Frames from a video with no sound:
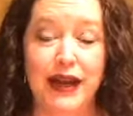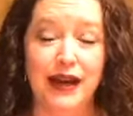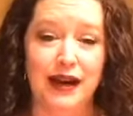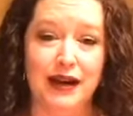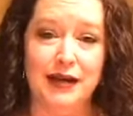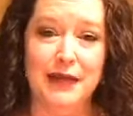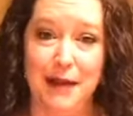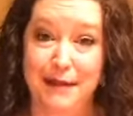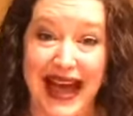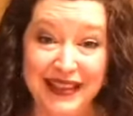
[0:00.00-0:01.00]
we are in
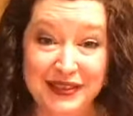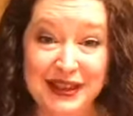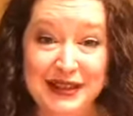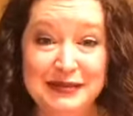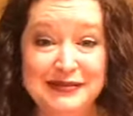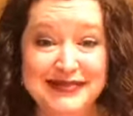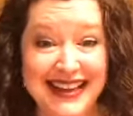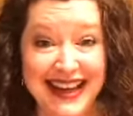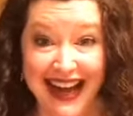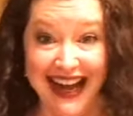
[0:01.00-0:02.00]
my
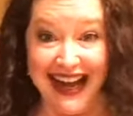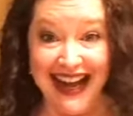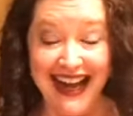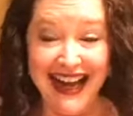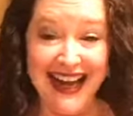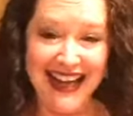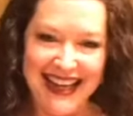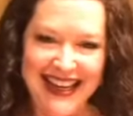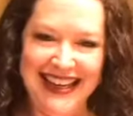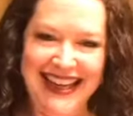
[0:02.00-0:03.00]
bathroom.
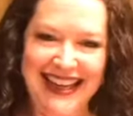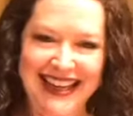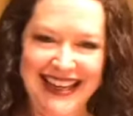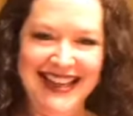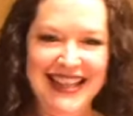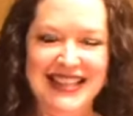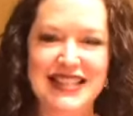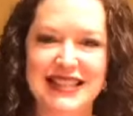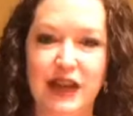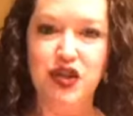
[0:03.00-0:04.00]
Because
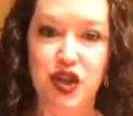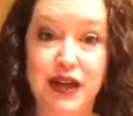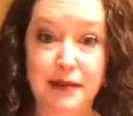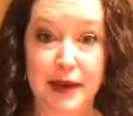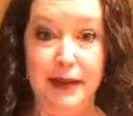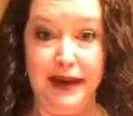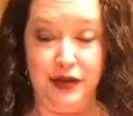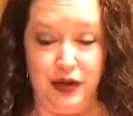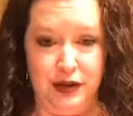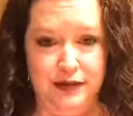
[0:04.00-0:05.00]
it sounds good in my
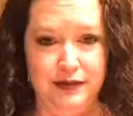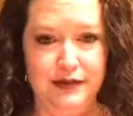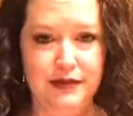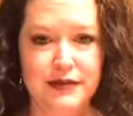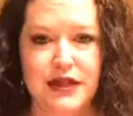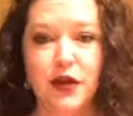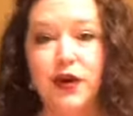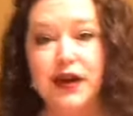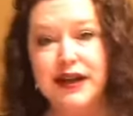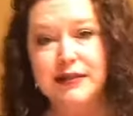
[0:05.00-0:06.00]
bathroom. So
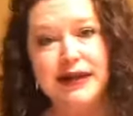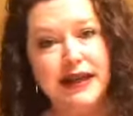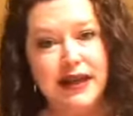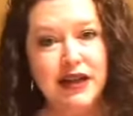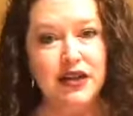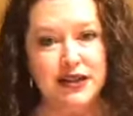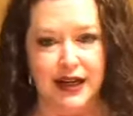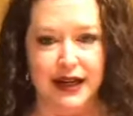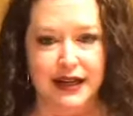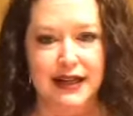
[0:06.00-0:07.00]
we're going to be in here
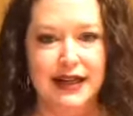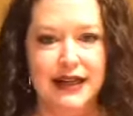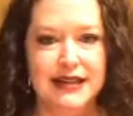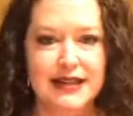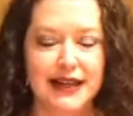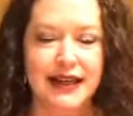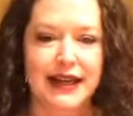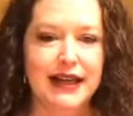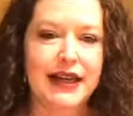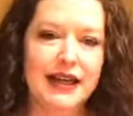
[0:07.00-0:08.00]
tonight and
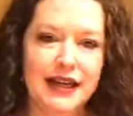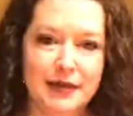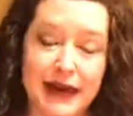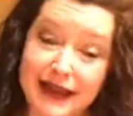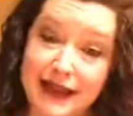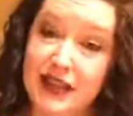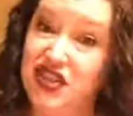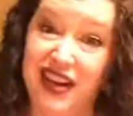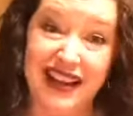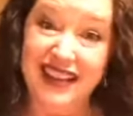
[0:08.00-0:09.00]
sing. And my kids
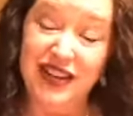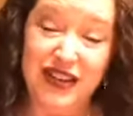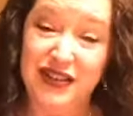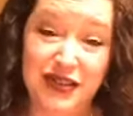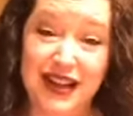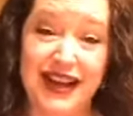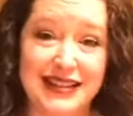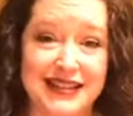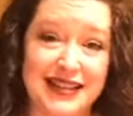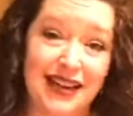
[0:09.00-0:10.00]
are like, they don't even
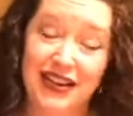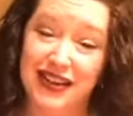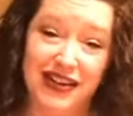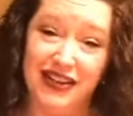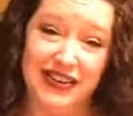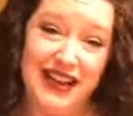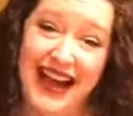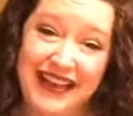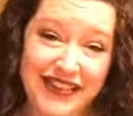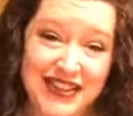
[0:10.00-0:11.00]
realize that all y'all are on
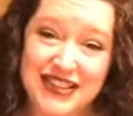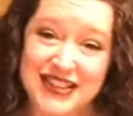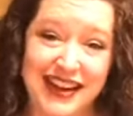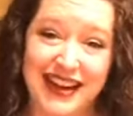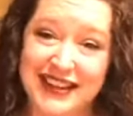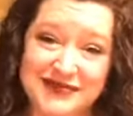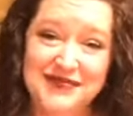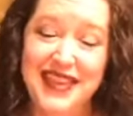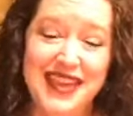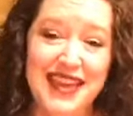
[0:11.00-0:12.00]
live. They're just kind
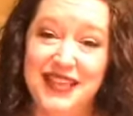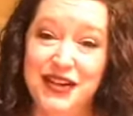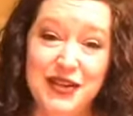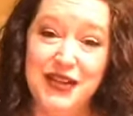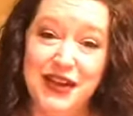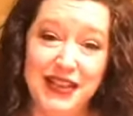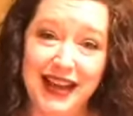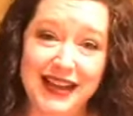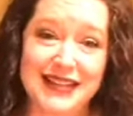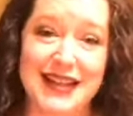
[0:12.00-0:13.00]
of, they're doing their
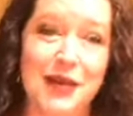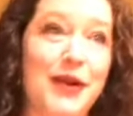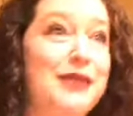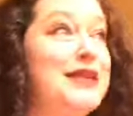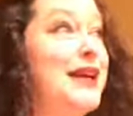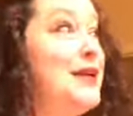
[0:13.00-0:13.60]
thing because I want them to